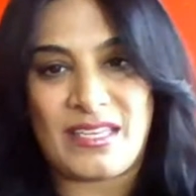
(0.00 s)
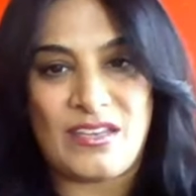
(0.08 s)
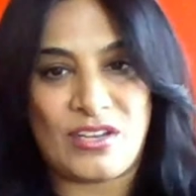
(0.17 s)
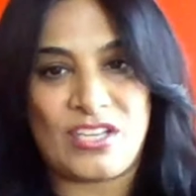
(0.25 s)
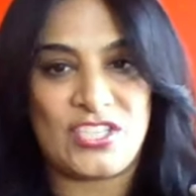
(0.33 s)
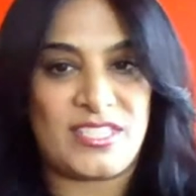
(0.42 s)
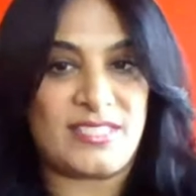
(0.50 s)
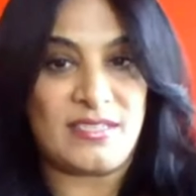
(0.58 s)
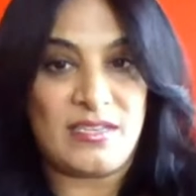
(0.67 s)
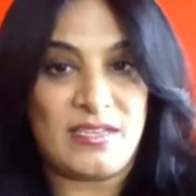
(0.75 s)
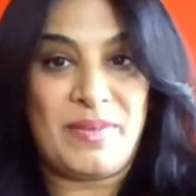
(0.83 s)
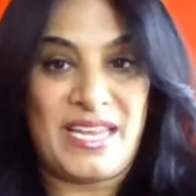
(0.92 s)
that you can just
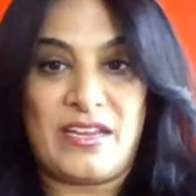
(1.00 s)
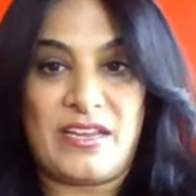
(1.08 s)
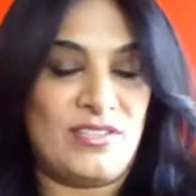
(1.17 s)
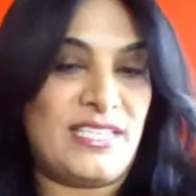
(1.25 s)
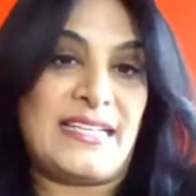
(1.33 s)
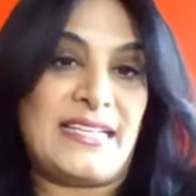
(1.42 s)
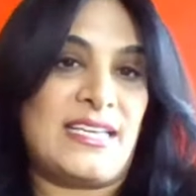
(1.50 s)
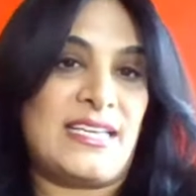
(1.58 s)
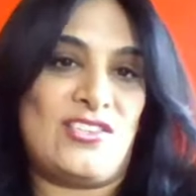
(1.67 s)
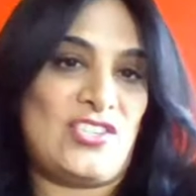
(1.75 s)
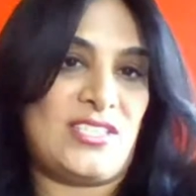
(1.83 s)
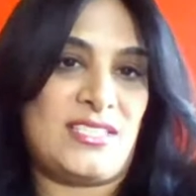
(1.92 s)
be at your desk
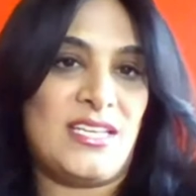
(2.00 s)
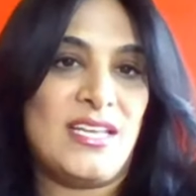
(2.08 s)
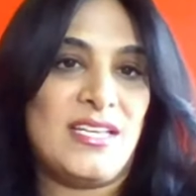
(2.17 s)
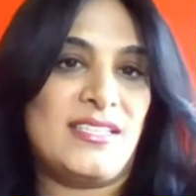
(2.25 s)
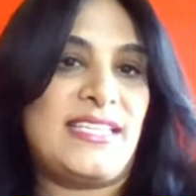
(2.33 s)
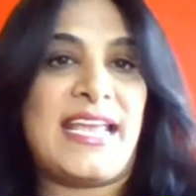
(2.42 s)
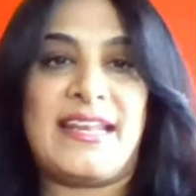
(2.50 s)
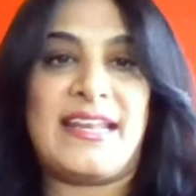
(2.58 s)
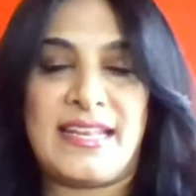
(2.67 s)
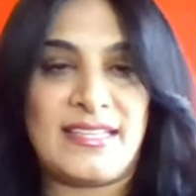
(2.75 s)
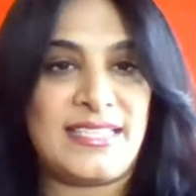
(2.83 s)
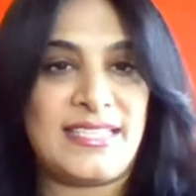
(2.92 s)
and just say
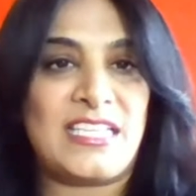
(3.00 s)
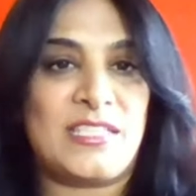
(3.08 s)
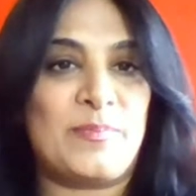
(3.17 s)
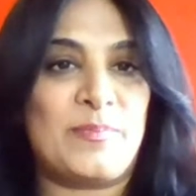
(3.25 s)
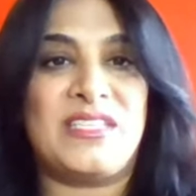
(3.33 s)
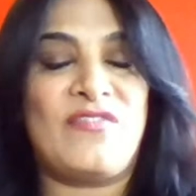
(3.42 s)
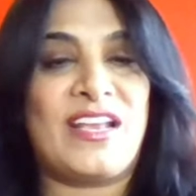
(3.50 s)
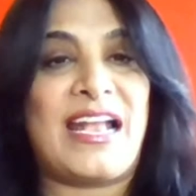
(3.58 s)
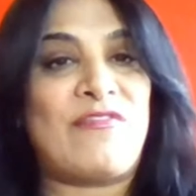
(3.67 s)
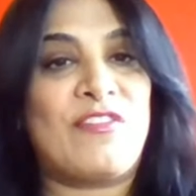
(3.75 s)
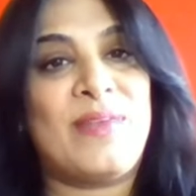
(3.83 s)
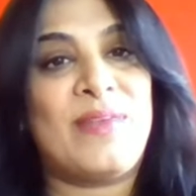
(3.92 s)
a specific
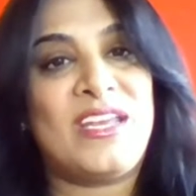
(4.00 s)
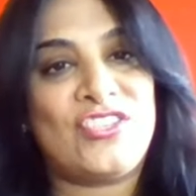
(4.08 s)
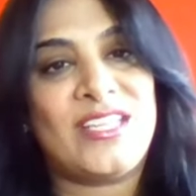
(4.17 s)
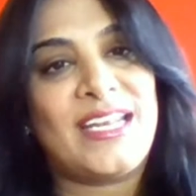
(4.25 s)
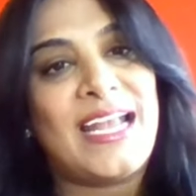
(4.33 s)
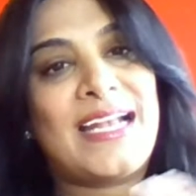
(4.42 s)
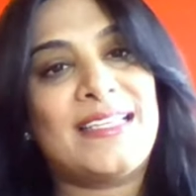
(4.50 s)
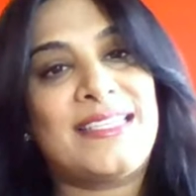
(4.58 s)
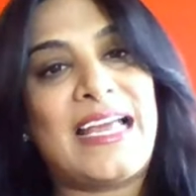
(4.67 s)
affirmation that has